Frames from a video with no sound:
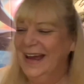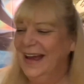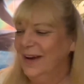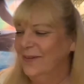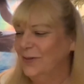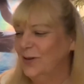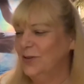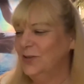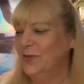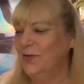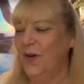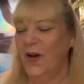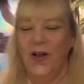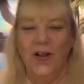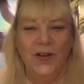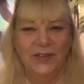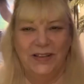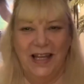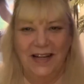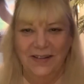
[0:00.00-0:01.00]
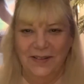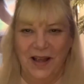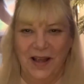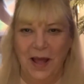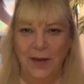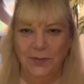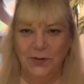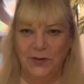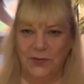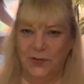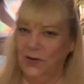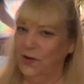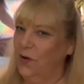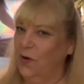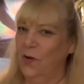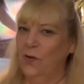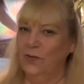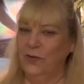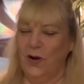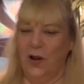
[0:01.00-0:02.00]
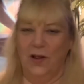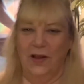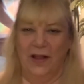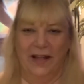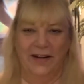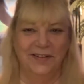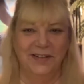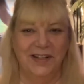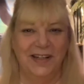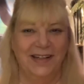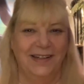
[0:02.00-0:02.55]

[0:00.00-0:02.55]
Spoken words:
First of all, Ten of Cups for your overall energy.